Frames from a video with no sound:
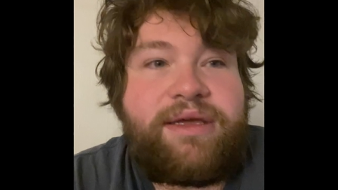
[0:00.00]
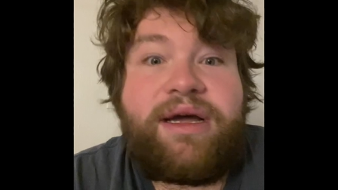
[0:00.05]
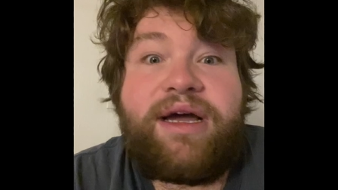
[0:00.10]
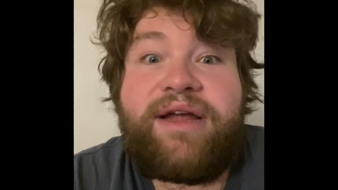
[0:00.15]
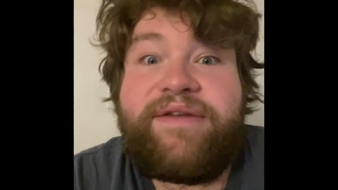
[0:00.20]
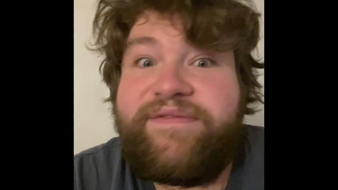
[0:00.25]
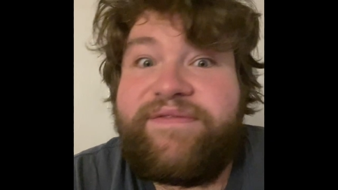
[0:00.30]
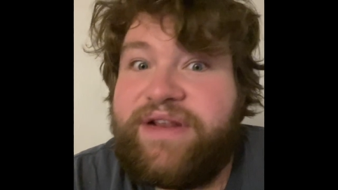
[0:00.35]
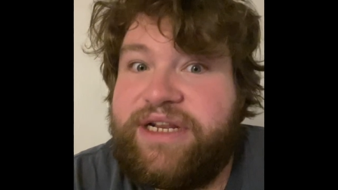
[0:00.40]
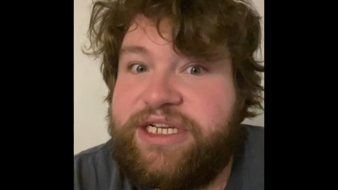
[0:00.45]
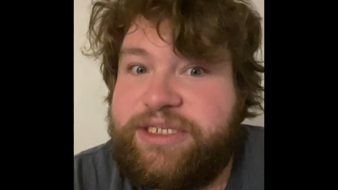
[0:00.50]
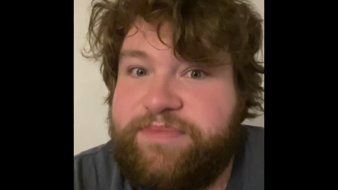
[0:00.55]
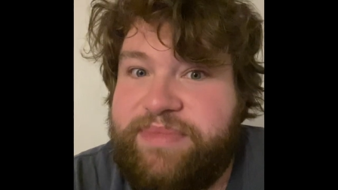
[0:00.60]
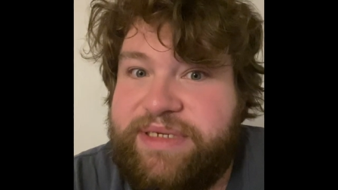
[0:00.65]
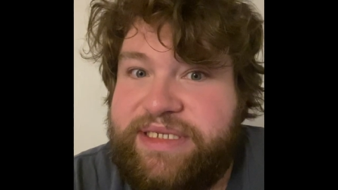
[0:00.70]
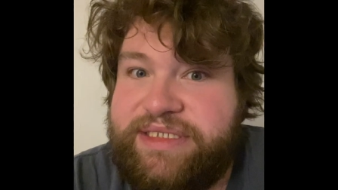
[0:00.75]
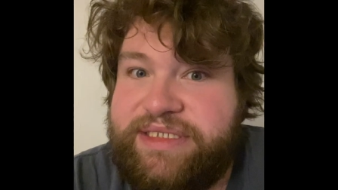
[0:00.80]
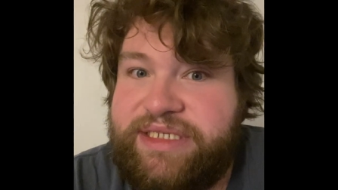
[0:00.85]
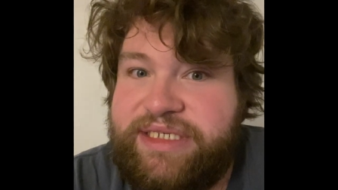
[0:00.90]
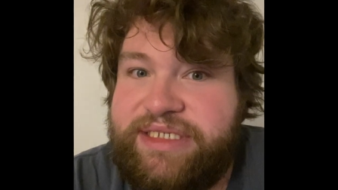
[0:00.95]
unfinished
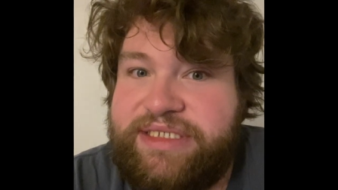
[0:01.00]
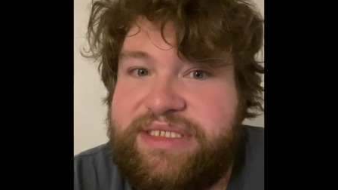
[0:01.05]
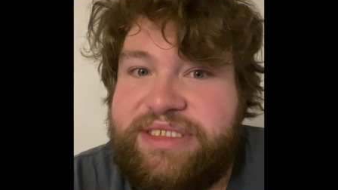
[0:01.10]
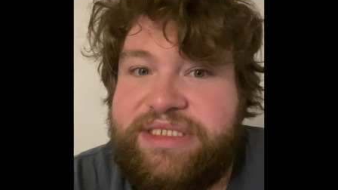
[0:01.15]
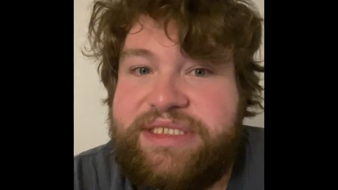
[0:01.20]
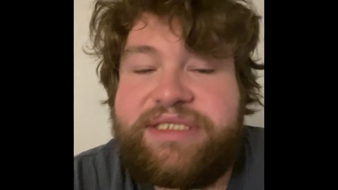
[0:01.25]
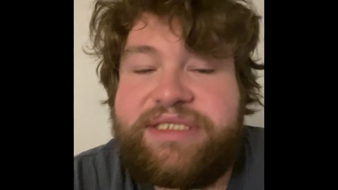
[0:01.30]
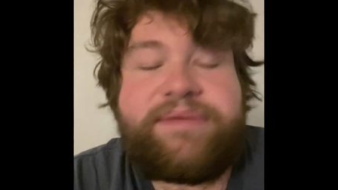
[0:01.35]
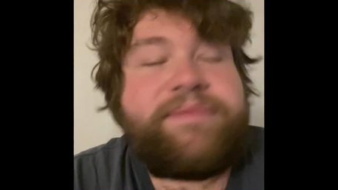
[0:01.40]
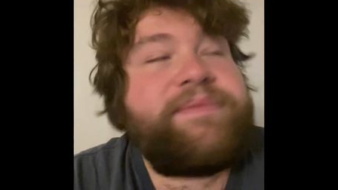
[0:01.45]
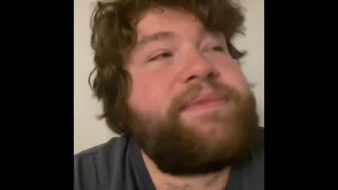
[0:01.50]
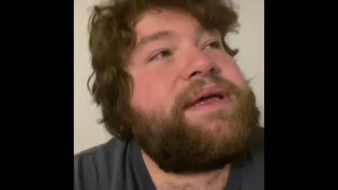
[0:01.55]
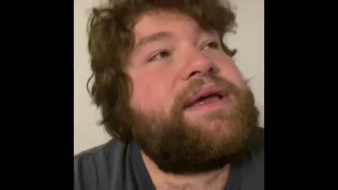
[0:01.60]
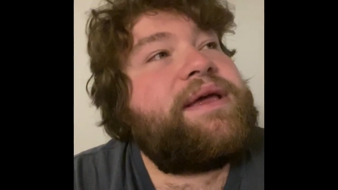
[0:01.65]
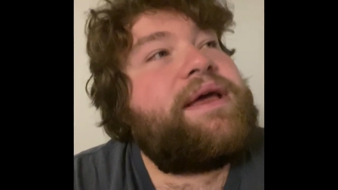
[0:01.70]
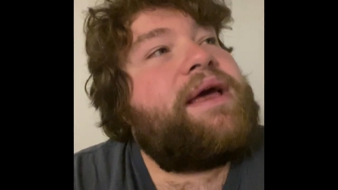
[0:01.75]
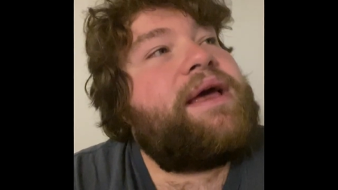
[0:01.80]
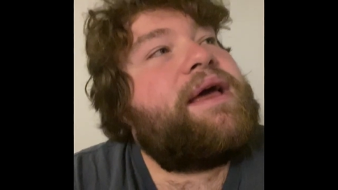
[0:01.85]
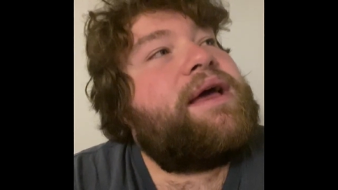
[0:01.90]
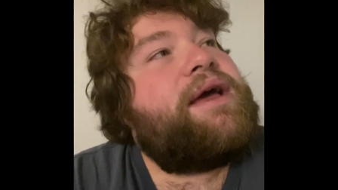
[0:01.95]
business,
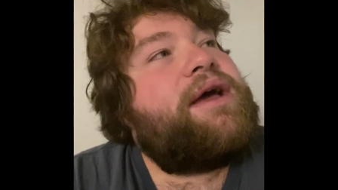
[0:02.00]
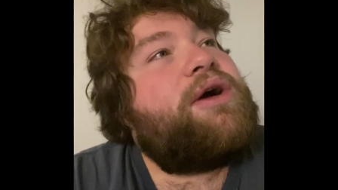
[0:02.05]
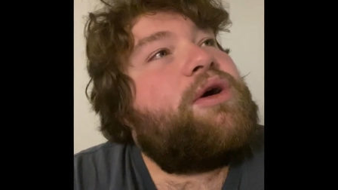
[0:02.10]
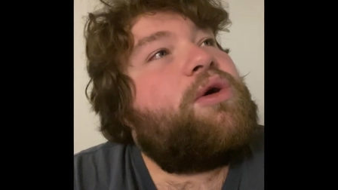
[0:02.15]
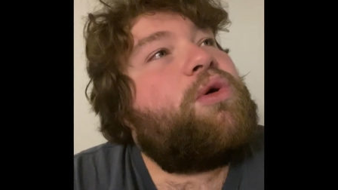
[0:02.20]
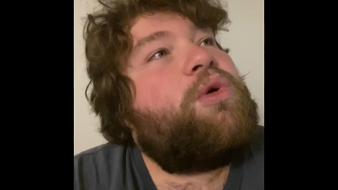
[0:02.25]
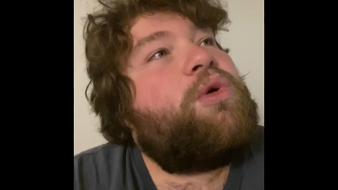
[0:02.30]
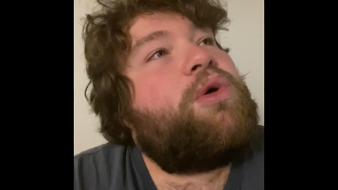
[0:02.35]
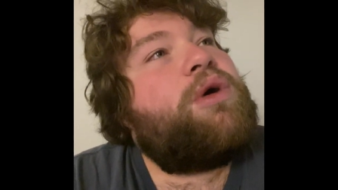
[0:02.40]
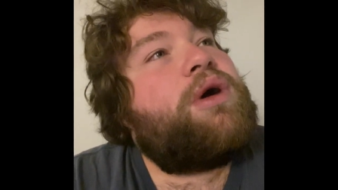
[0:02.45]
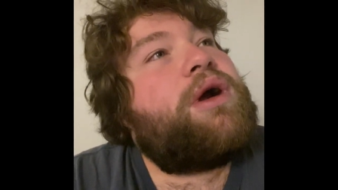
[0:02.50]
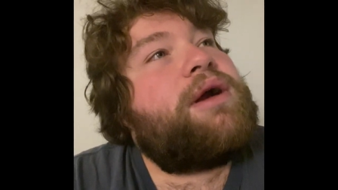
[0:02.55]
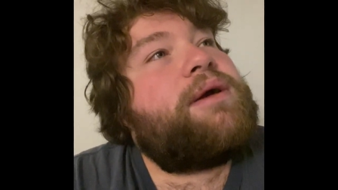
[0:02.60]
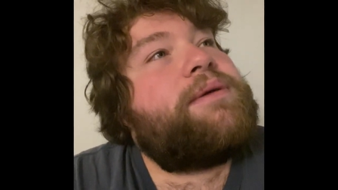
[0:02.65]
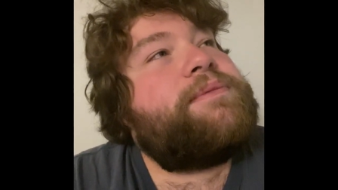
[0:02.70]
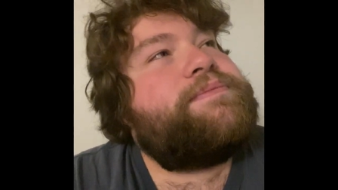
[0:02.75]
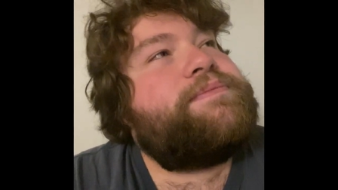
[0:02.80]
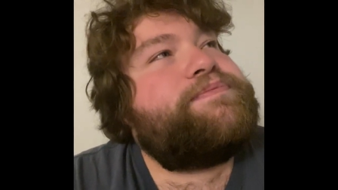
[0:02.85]
or